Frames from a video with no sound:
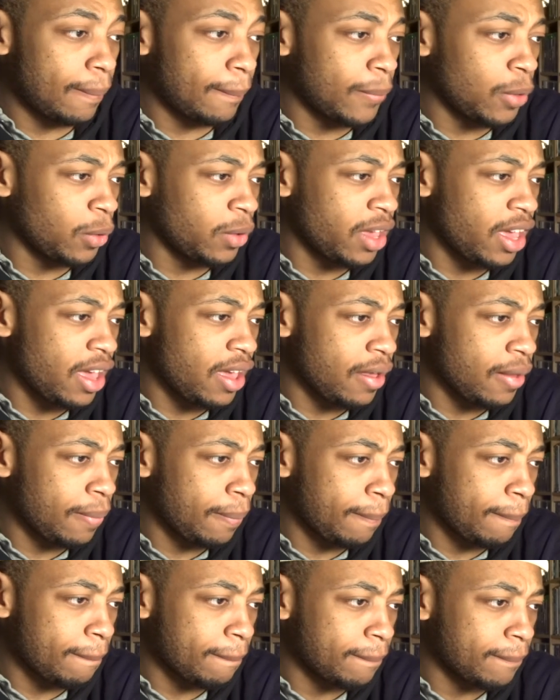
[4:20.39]

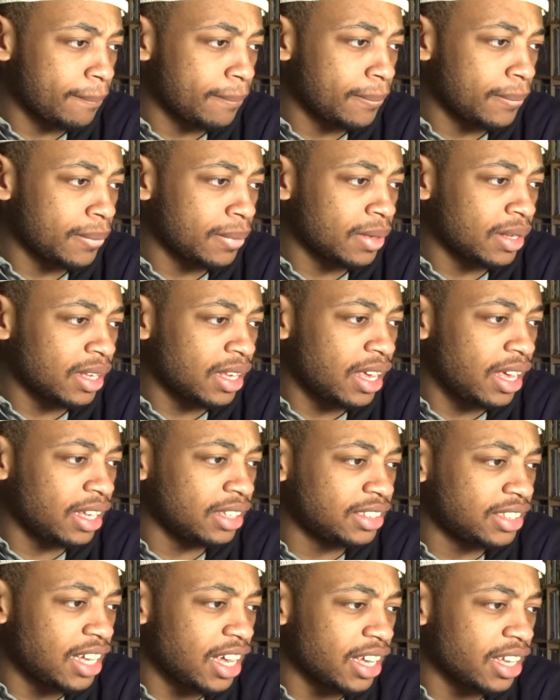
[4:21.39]
Okay.
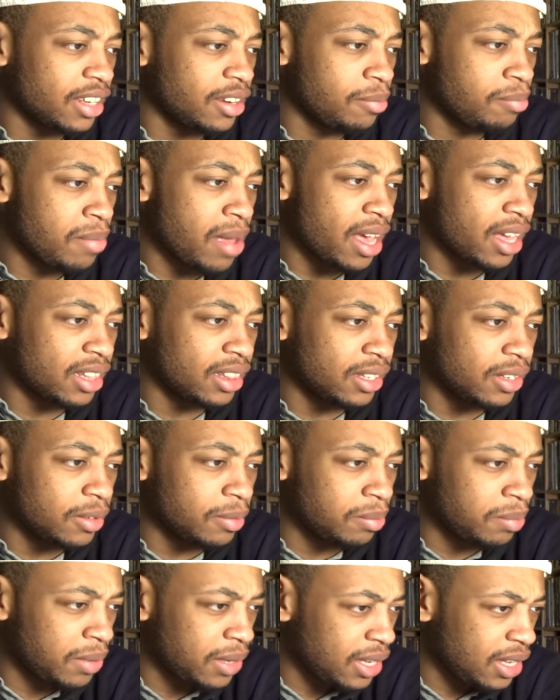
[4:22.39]
KSI getting him back a
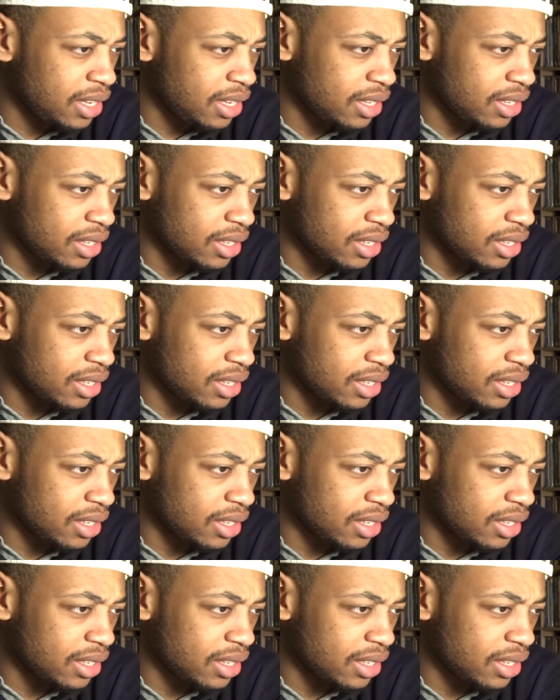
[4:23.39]
little bit.